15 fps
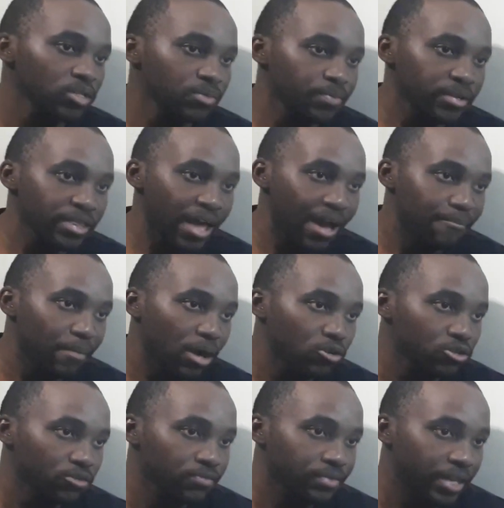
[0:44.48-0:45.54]
be the
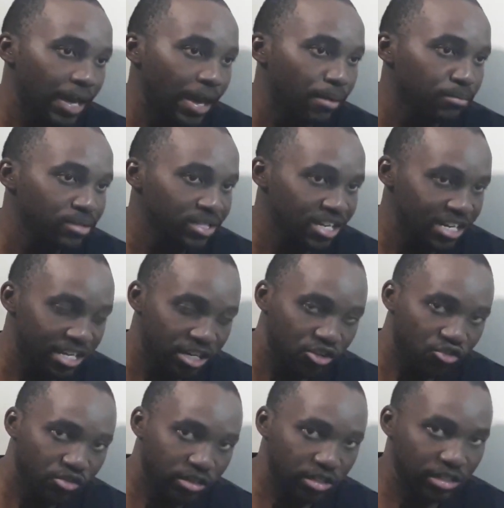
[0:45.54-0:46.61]
amount of times that
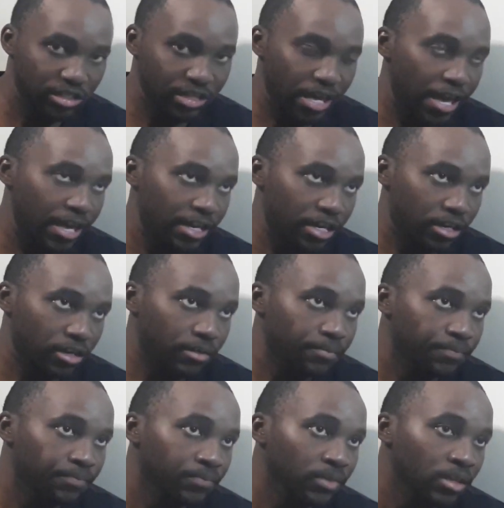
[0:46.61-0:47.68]
interest is added.
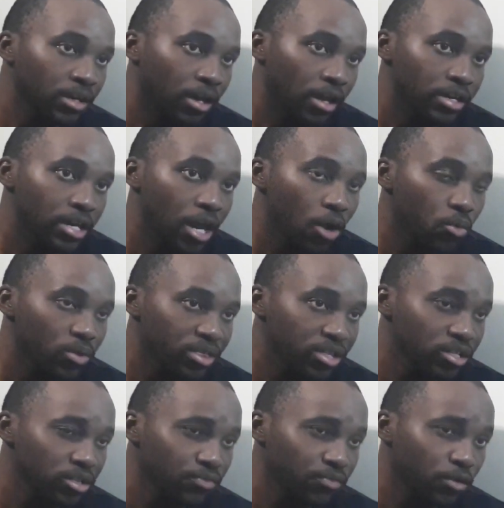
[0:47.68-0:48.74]
Now with
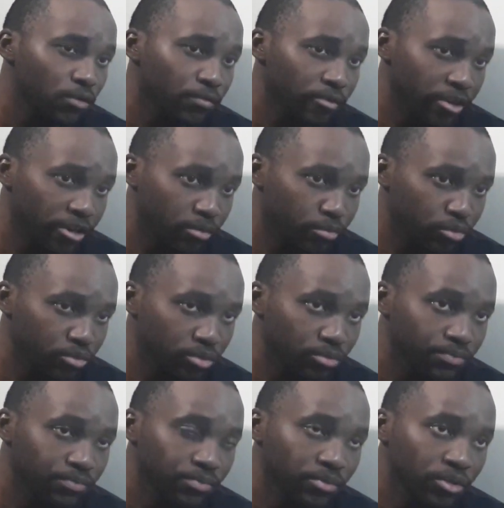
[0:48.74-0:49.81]
these four variables,
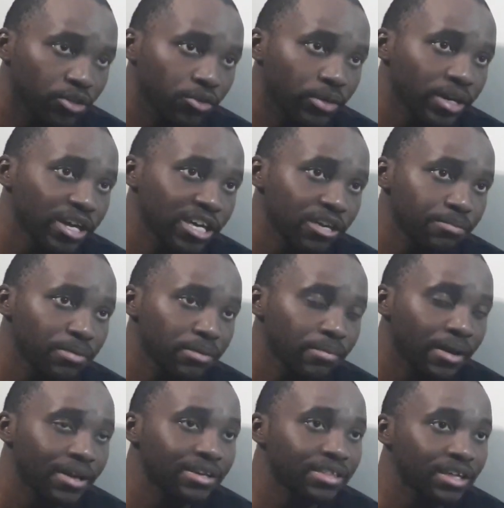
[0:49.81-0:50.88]
you want to keep in
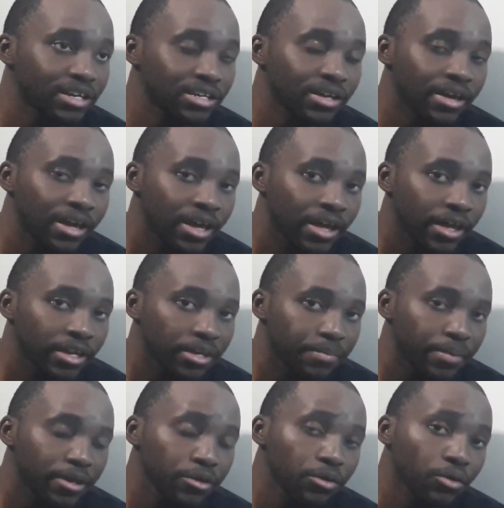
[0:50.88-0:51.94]
mind that
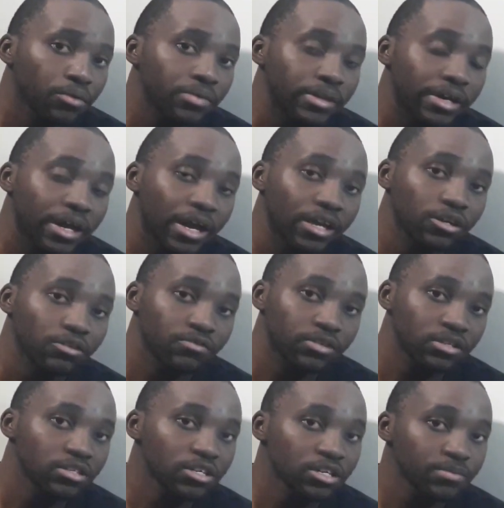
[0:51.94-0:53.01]
depending on the kind of
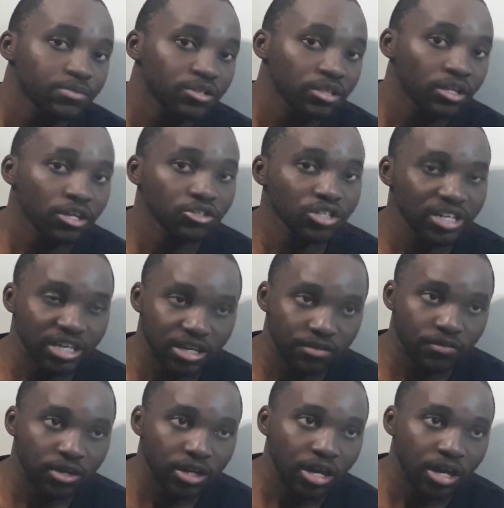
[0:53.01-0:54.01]
description that you're given